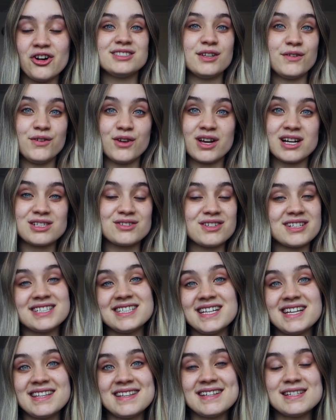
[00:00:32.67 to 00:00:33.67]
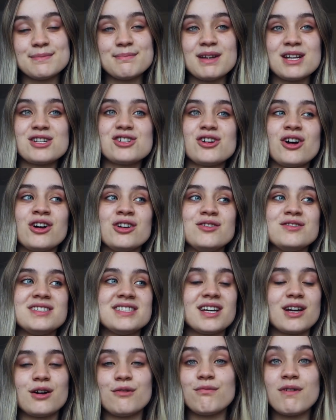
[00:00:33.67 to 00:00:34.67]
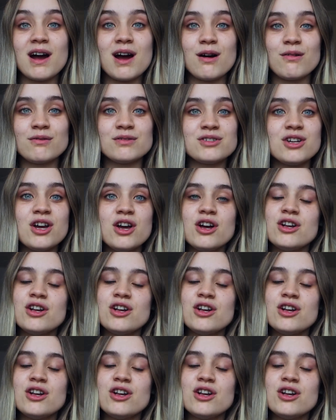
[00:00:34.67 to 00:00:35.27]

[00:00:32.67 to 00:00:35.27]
So if you guys want to see this, make sure you stick around.